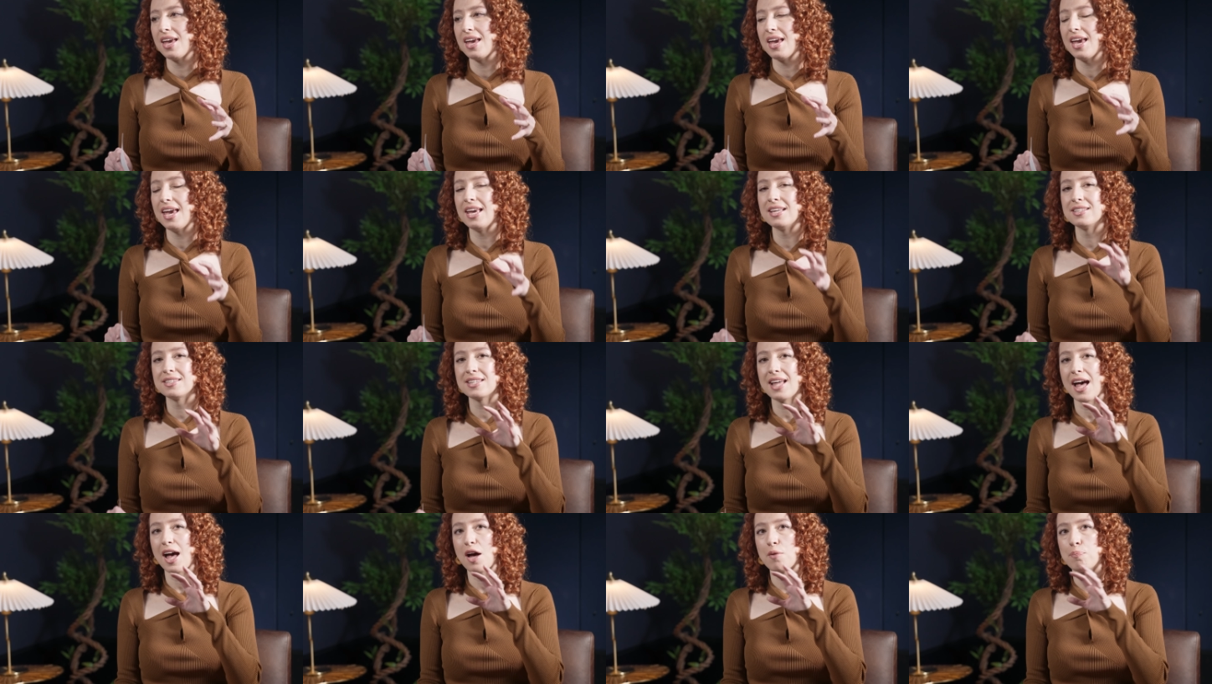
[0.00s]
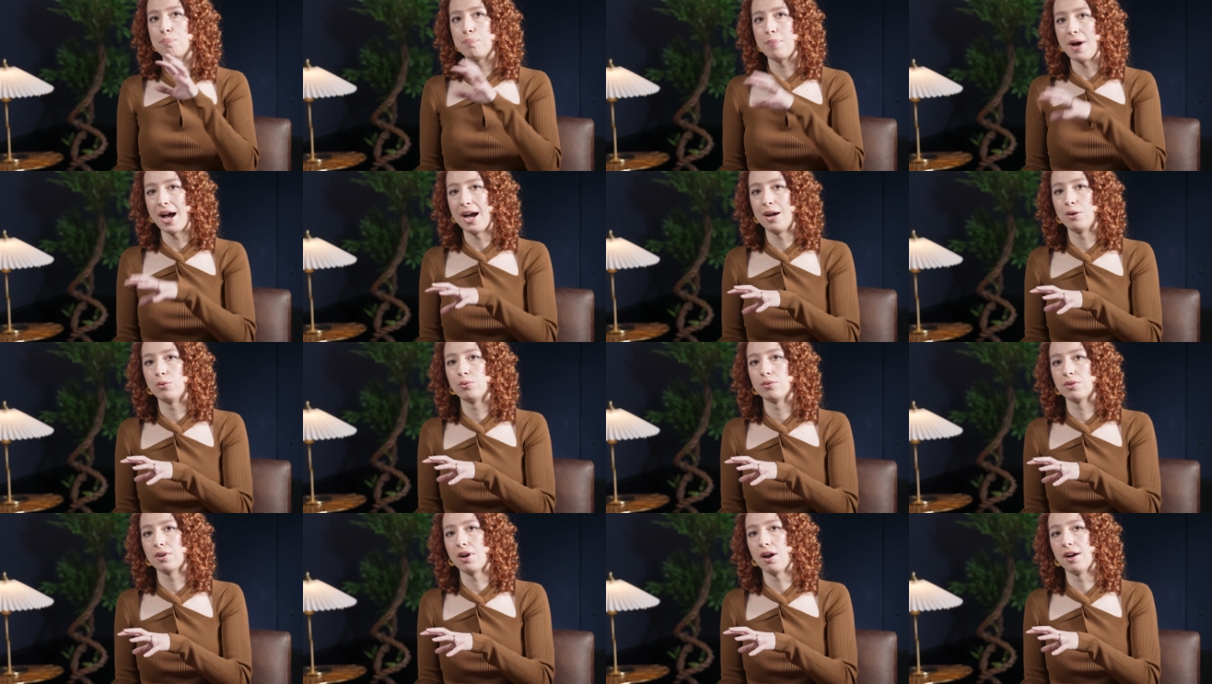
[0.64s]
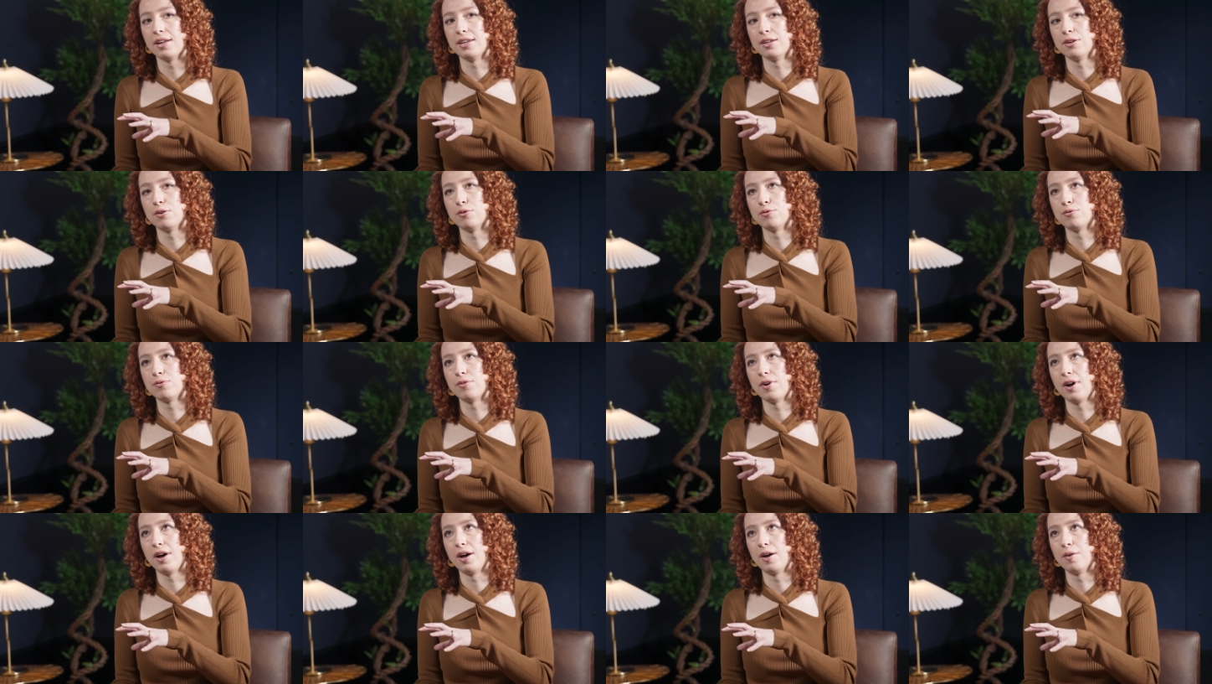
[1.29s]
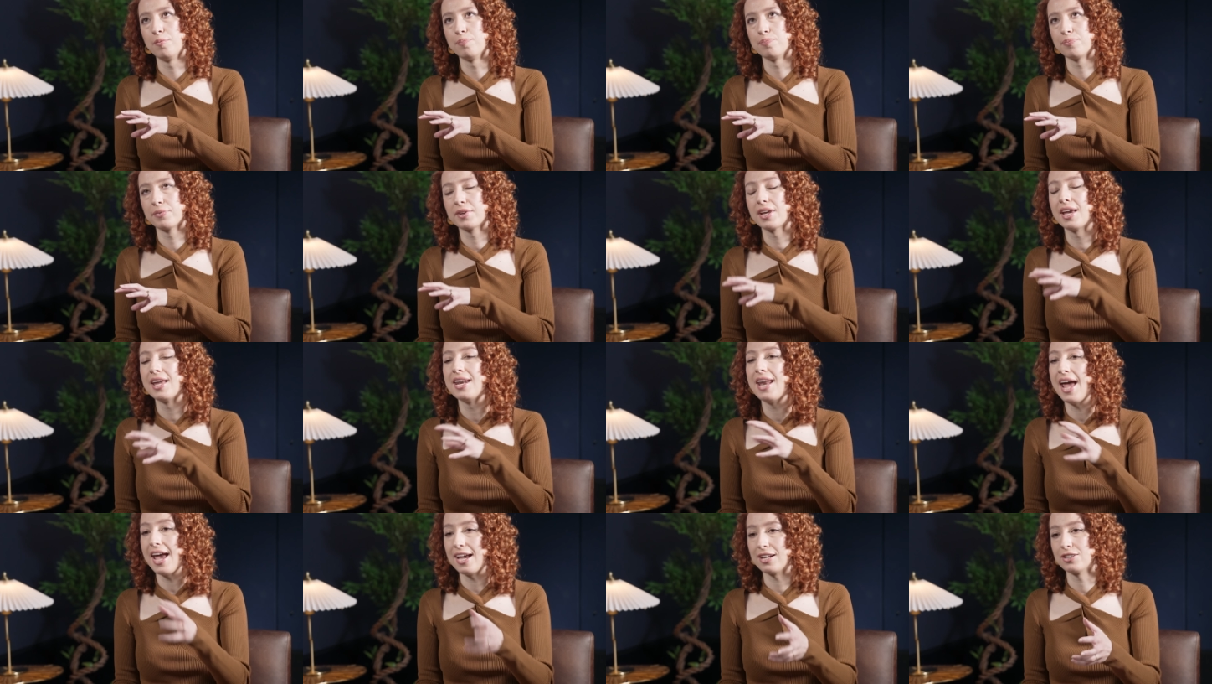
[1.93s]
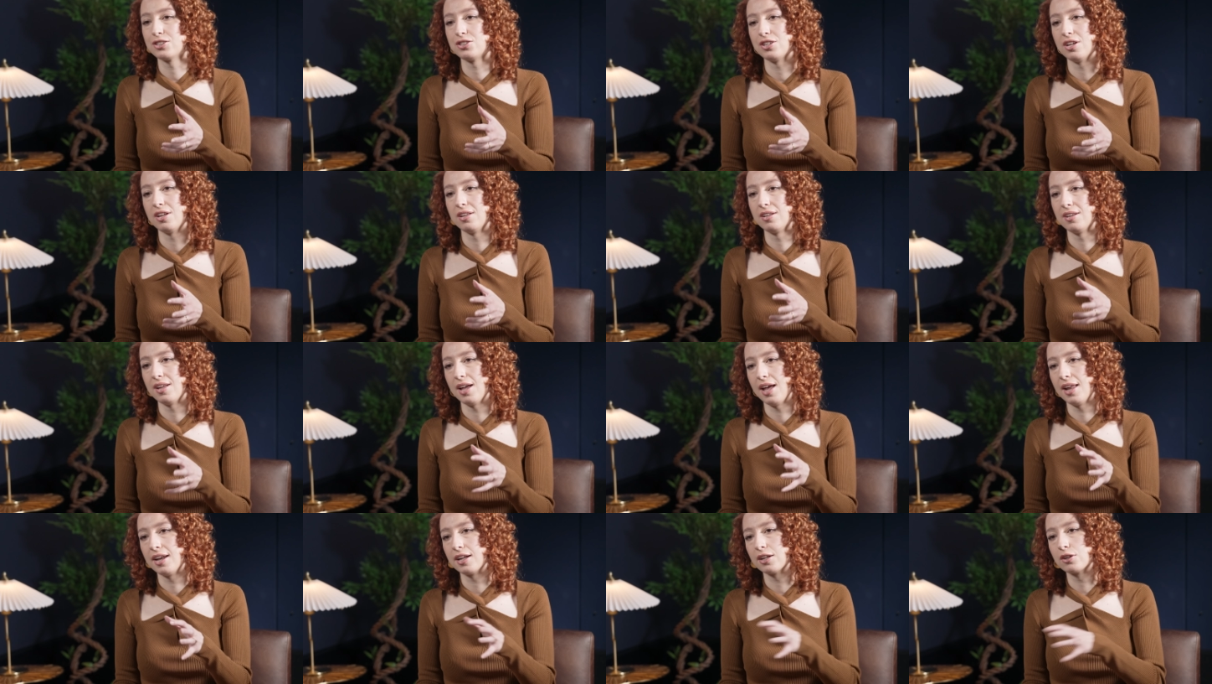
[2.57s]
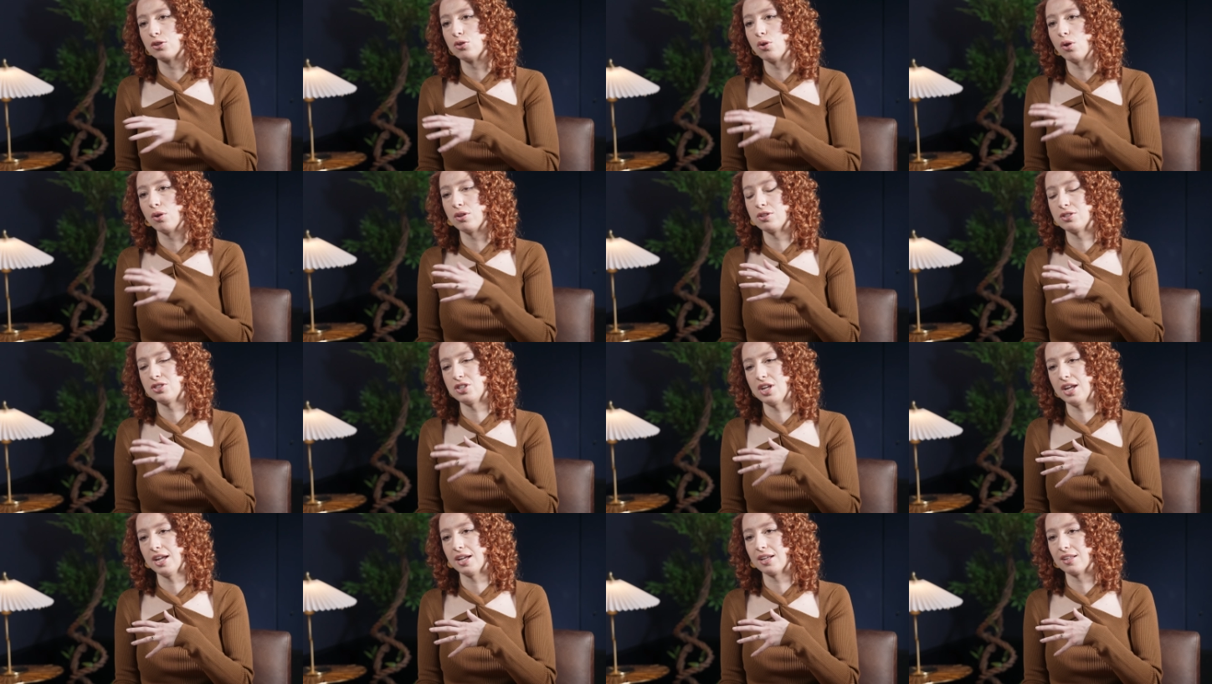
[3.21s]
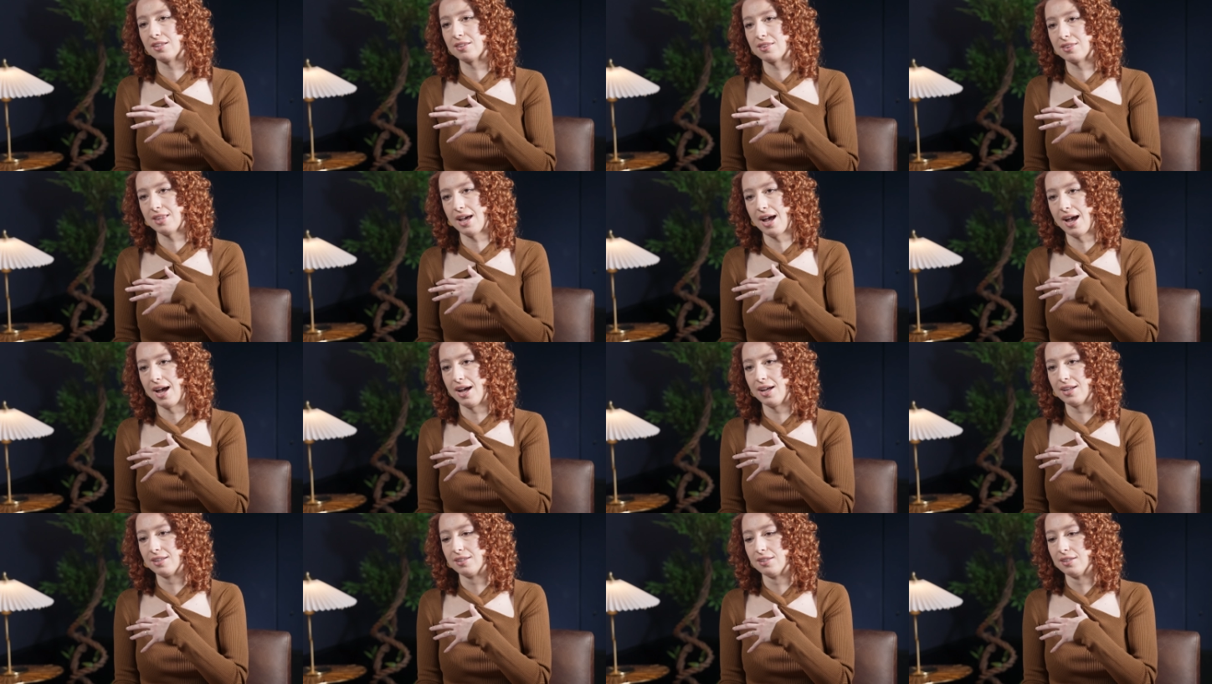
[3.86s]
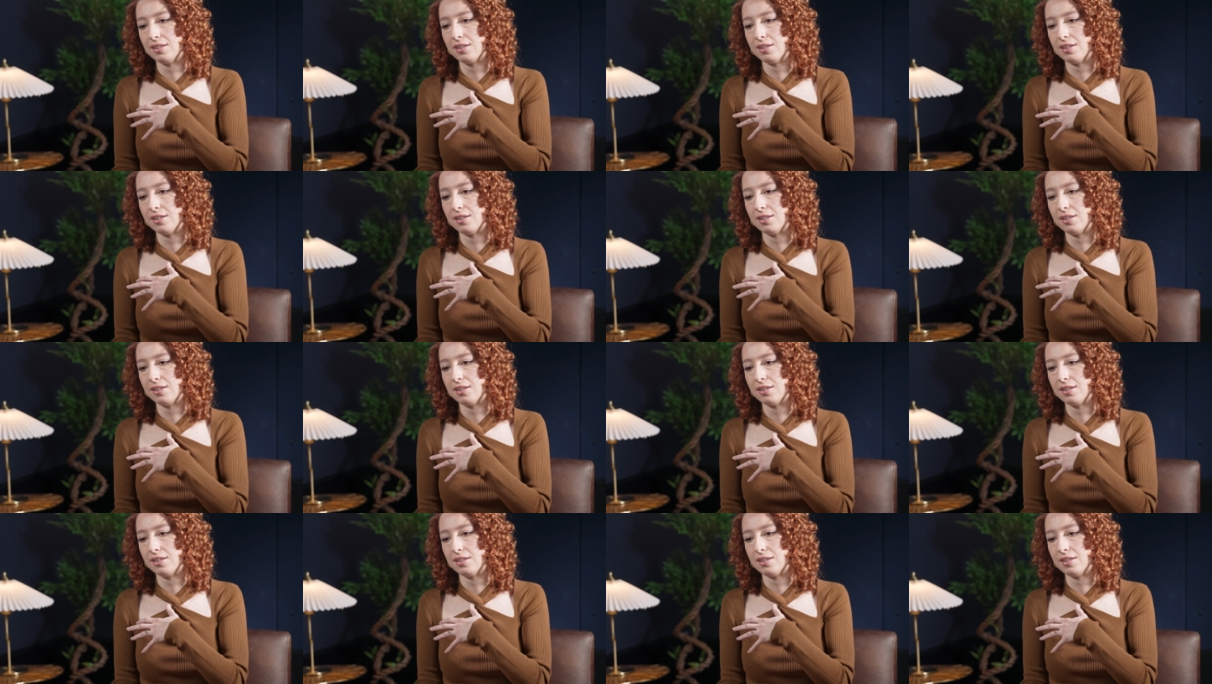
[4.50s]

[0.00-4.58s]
is that about kind of um, connection and acknowledging that